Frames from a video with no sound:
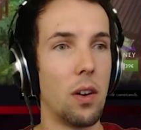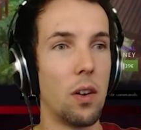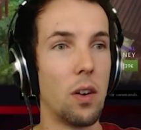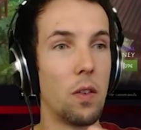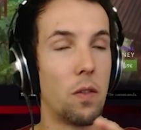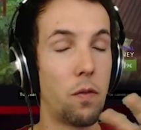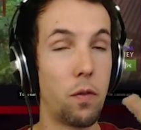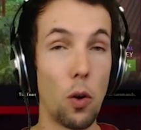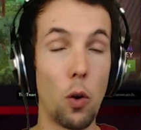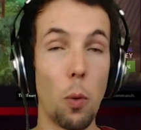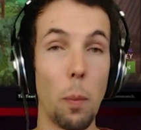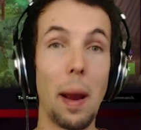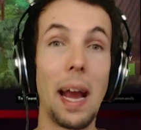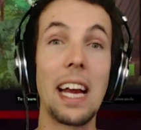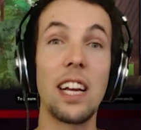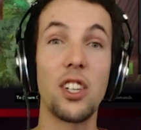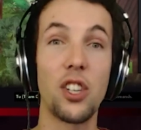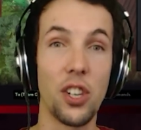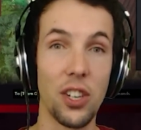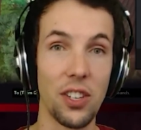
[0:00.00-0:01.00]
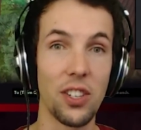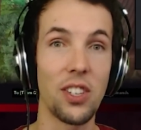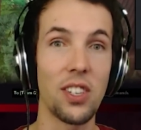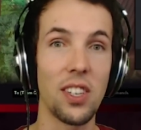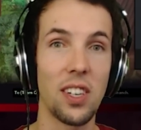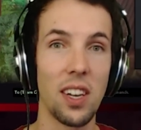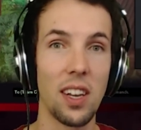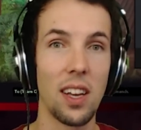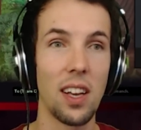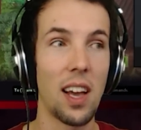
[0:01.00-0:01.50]

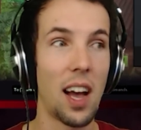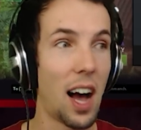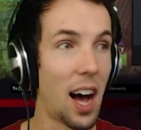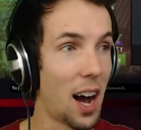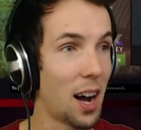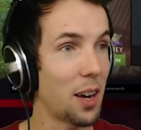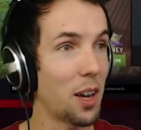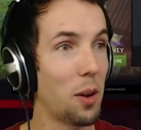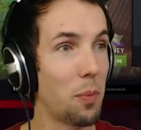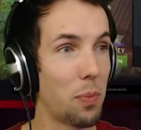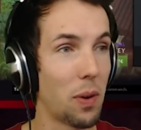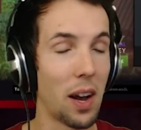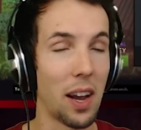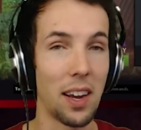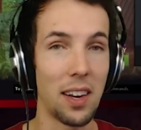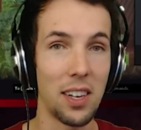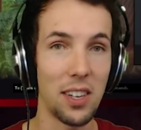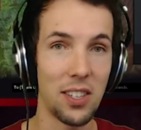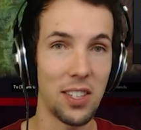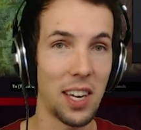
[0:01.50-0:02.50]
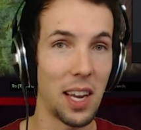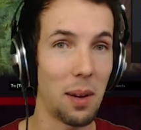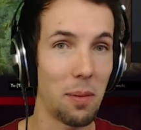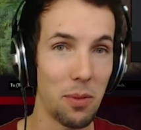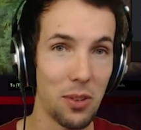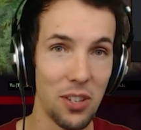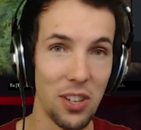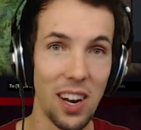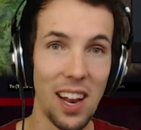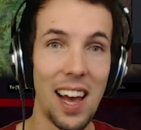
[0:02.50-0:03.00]
formations occupying the same
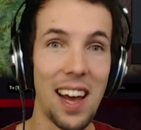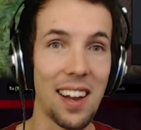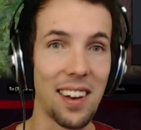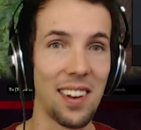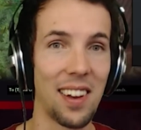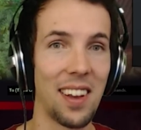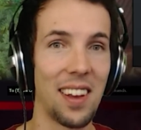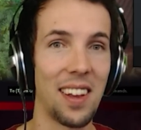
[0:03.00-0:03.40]
slot.